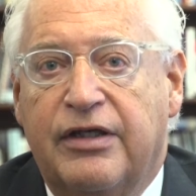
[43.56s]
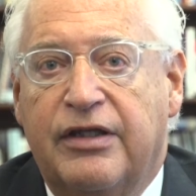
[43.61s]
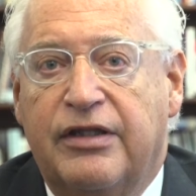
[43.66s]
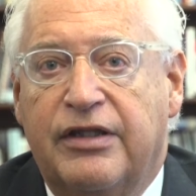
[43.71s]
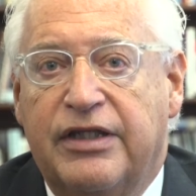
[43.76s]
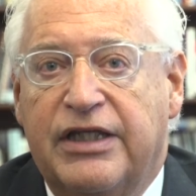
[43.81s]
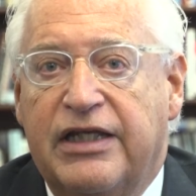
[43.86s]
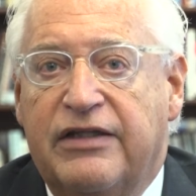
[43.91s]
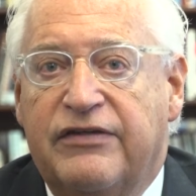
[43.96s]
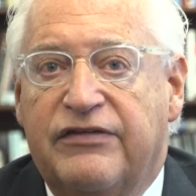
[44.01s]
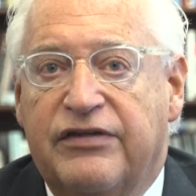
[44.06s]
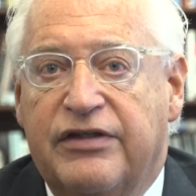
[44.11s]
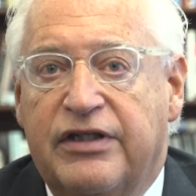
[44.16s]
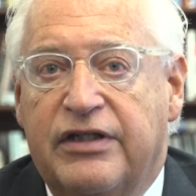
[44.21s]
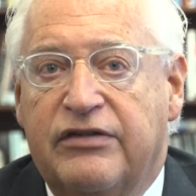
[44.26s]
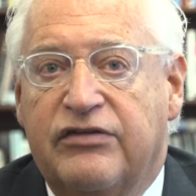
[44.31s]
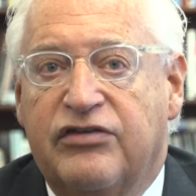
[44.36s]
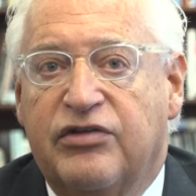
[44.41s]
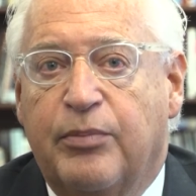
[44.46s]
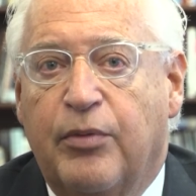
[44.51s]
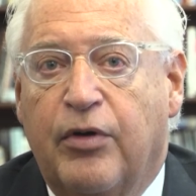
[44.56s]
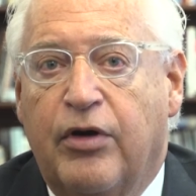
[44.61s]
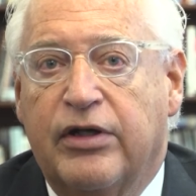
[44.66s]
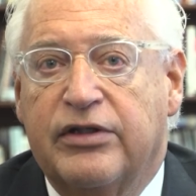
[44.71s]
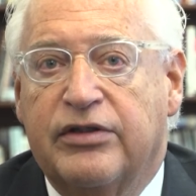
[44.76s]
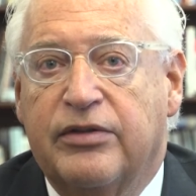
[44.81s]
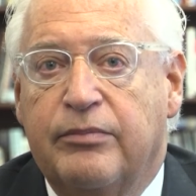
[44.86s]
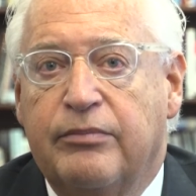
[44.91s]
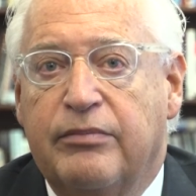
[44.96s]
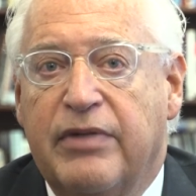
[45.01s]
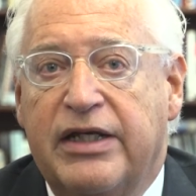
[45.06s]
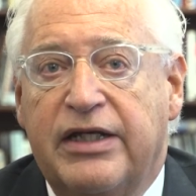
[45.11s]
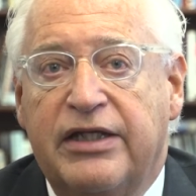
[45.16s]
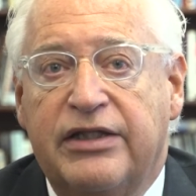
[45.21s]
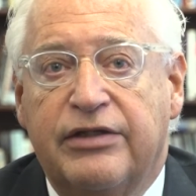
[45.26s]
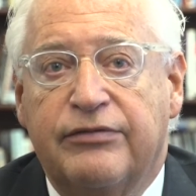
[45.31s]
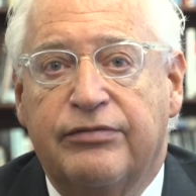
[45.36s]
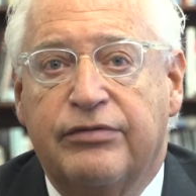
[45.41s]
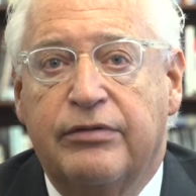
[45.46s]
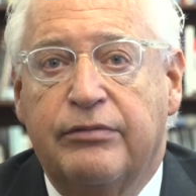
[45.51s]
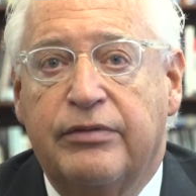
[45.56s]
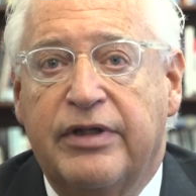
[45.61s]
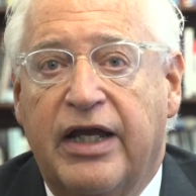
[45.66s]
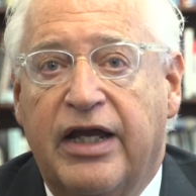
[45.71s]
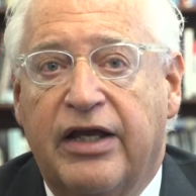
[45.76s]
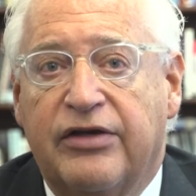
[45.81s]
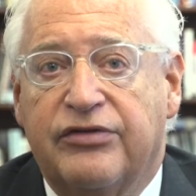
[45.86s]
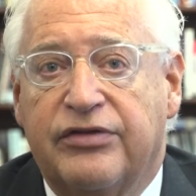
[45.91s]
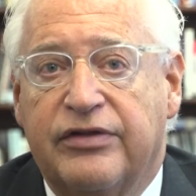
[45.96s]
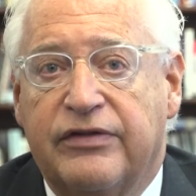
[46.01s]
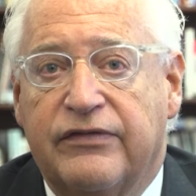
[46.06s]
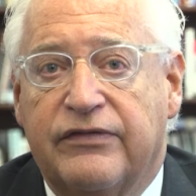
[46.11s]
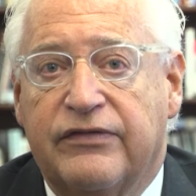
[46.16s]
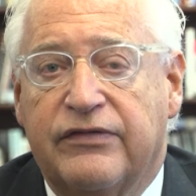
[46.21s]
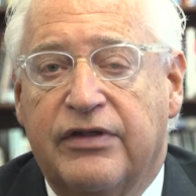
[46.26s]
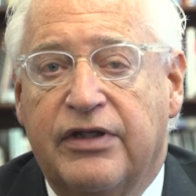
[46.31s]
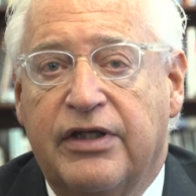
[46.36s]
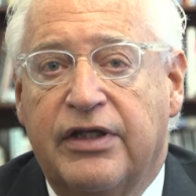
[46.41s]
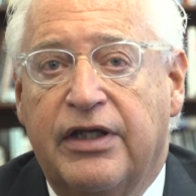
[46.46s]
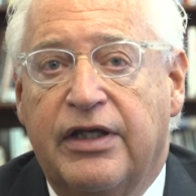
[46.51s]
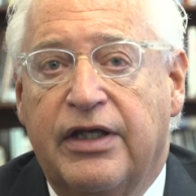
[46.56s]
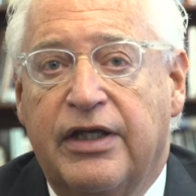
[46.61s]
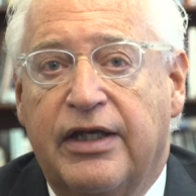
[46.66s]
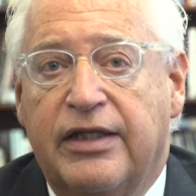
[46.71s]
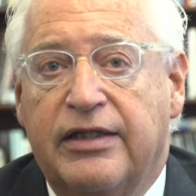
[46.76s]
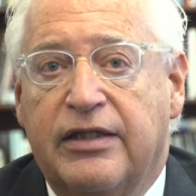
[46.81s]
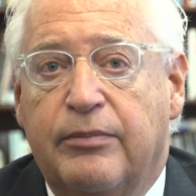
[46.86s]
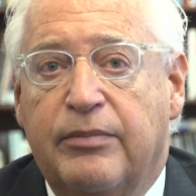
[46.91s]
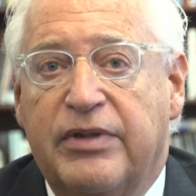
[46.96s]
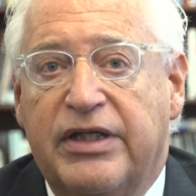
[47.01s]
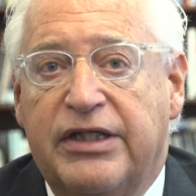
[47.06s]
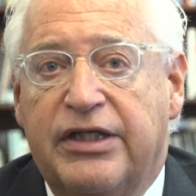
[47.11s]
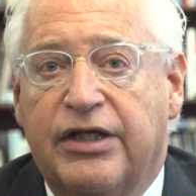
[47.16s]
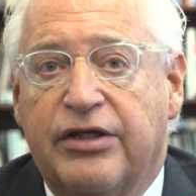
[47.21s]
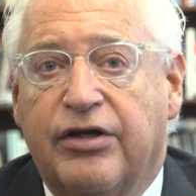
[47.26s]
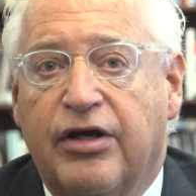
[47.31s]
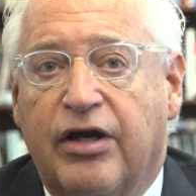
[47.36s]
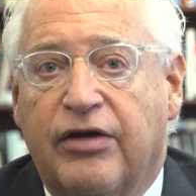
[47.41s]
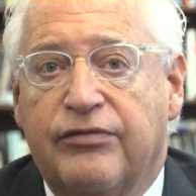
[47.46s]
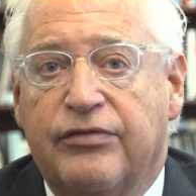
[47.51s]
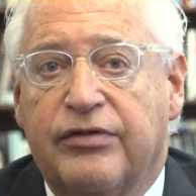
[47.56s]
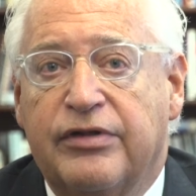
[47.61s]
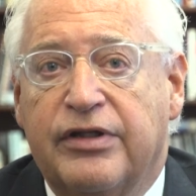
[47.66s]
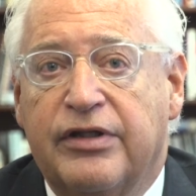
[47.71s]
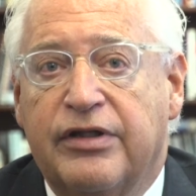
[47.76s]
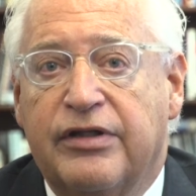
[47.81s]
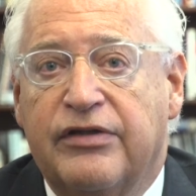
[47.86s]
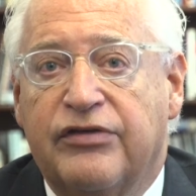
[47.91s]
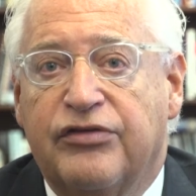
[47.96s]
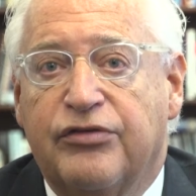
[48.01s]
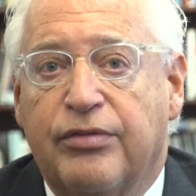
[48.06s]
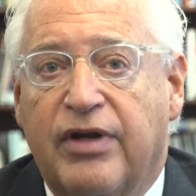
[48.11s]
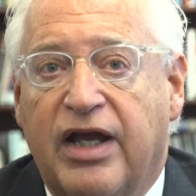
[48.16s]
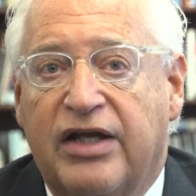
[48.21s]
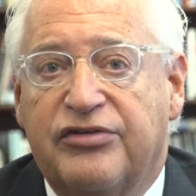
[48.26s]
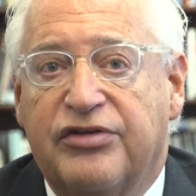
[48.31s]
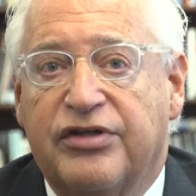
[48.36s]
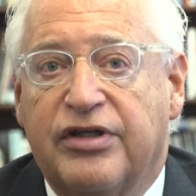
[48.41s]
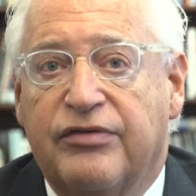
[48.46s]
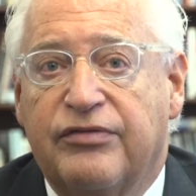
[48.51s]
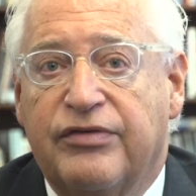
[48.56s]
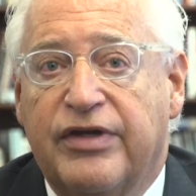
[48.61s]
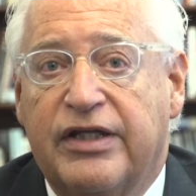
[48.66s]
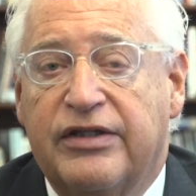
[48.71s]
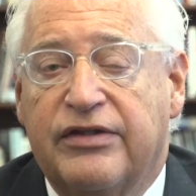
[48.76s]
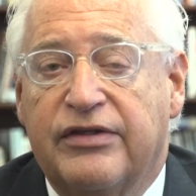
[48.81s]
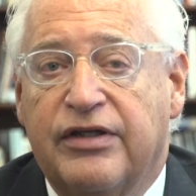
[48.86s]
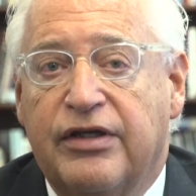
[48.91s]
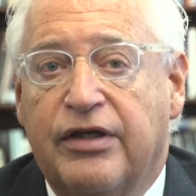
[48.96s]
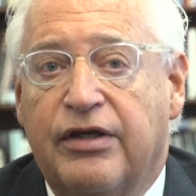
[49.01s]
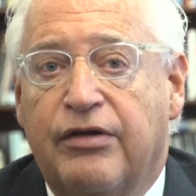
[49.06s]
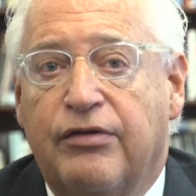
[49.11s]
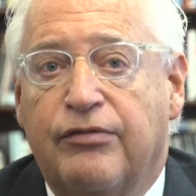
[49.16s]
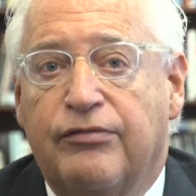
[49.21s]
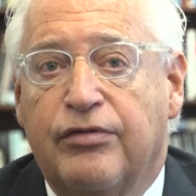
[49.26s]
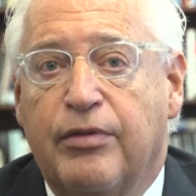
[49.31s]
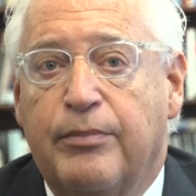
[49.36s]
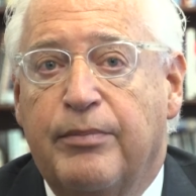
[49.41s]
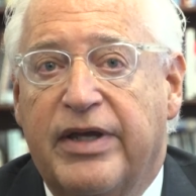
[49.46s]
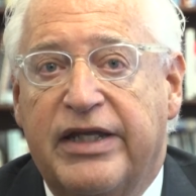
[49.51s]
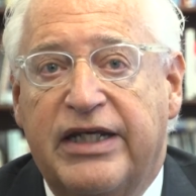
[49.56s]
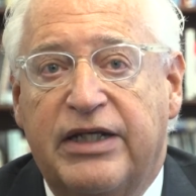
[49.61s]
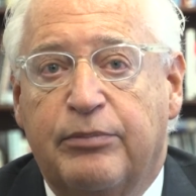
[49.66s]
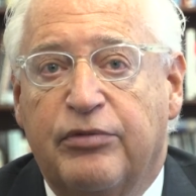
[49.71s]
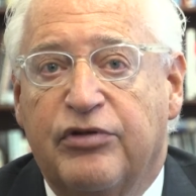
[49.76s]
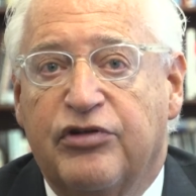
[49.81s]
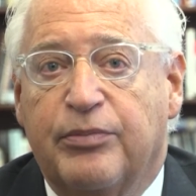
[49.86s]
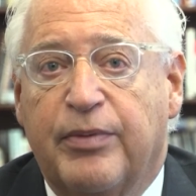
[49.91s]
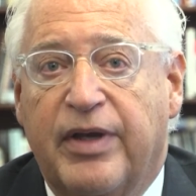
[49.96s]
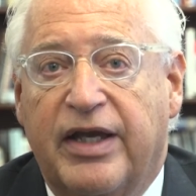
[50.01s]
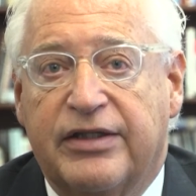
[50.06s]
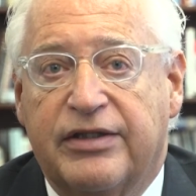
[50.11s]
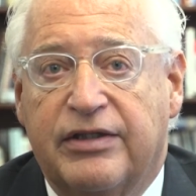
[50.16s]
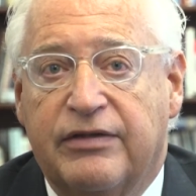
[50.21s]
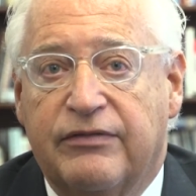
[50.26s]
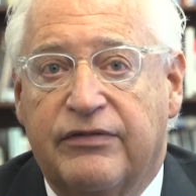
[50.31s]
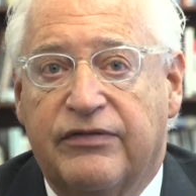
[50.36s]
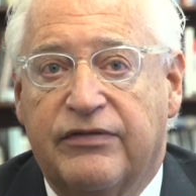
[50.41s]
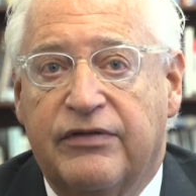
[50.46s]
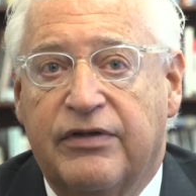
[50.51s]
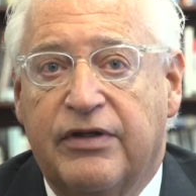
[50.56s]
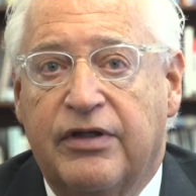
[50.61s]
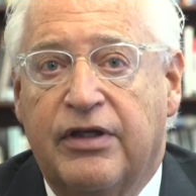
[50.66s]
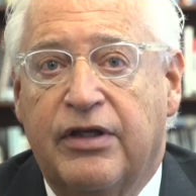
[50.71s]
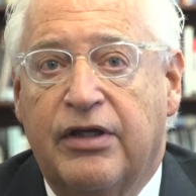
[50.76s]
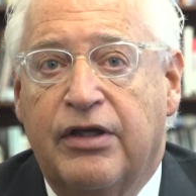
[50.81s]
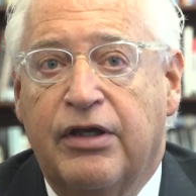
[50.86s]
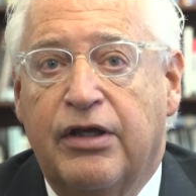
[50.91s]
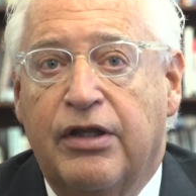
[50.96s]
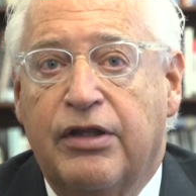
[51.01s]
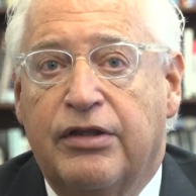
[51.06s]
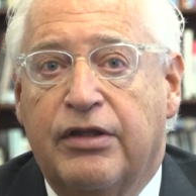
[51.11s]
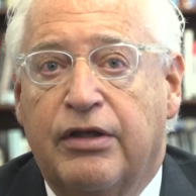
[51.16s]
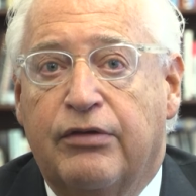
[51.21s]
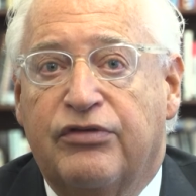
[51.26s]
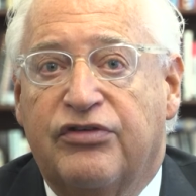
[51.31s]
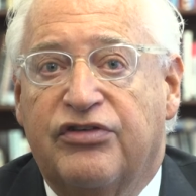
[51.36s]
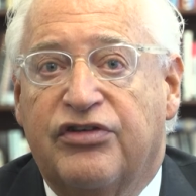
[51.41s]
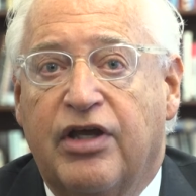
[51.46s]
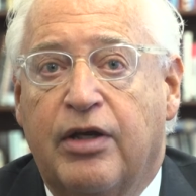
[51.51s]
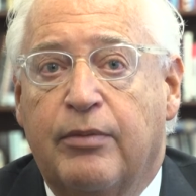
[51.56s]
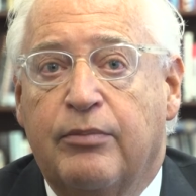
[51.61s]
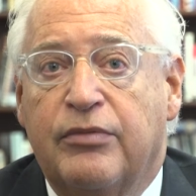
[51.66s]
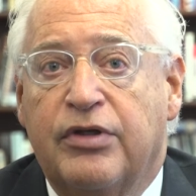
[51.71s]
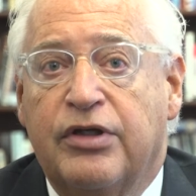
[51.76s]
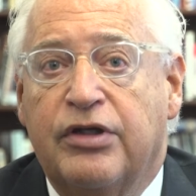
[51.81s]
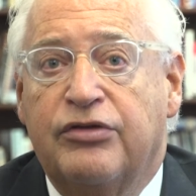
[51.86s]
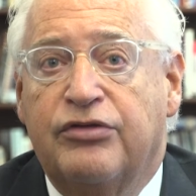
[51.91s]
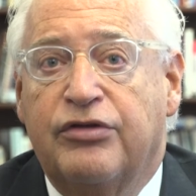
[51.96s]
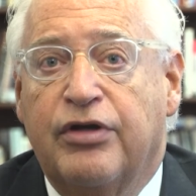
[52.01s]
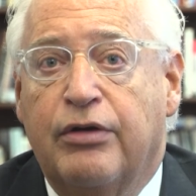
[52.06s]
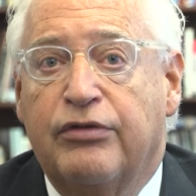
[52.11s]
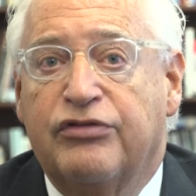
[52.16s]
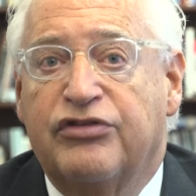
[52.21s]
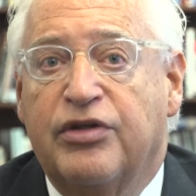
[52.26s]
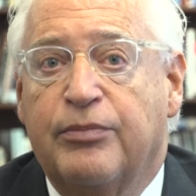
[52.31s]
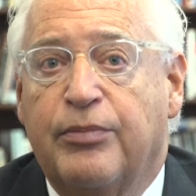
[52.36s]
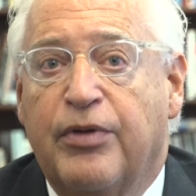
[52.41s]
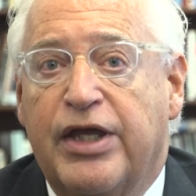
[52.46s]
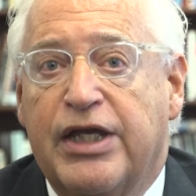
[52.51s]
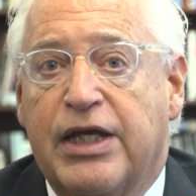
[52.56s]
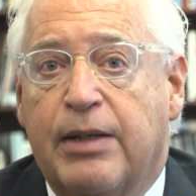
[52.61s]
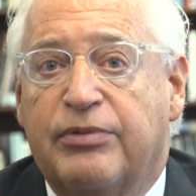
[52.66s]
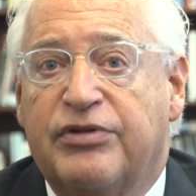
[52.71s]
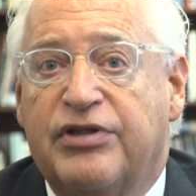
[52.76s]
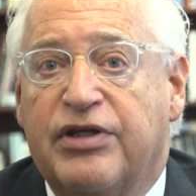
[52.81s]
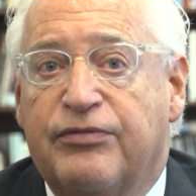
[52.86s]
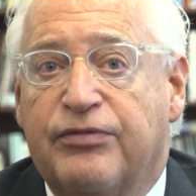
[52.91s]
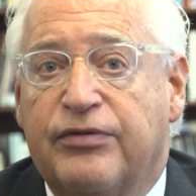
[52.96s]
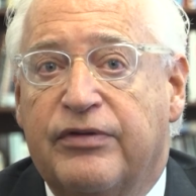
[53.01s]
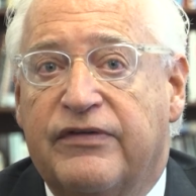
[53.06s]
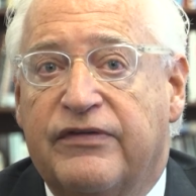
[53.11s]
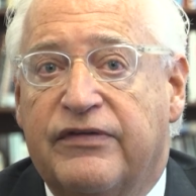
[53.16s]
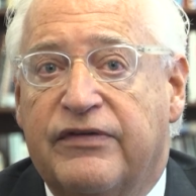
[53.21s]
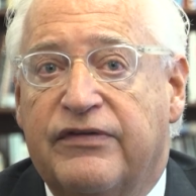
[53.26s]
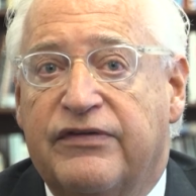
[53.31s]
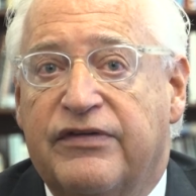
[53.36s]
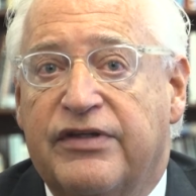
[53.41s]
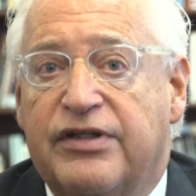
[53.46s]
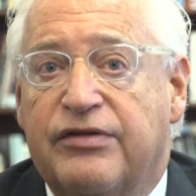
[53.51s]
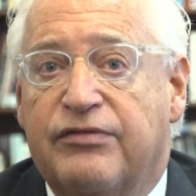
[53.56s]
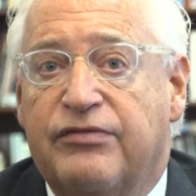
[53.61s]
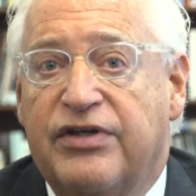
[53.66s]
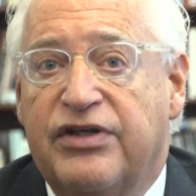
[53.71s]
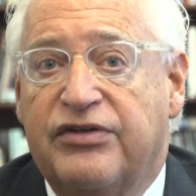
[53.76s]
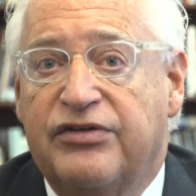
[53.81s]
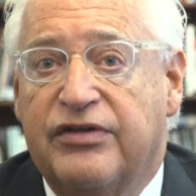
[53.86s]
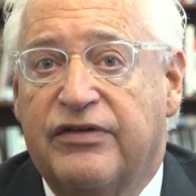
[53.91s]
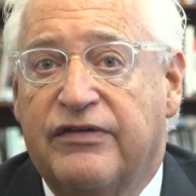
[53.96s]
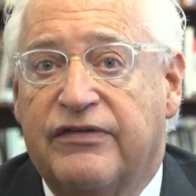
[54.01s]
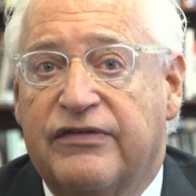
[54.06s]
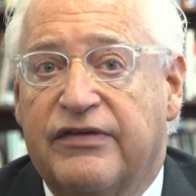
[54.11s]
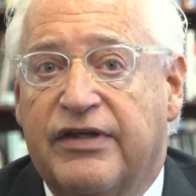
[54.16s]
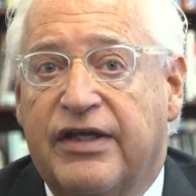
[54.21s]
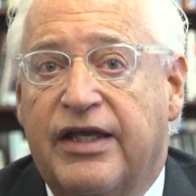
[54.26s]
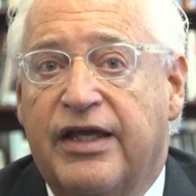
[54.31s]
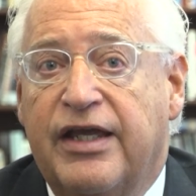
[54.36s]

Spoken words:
The incident sparked many different reactions, and the media covered this tragic event from many perspectives. Though some chose to play up differences and divisions,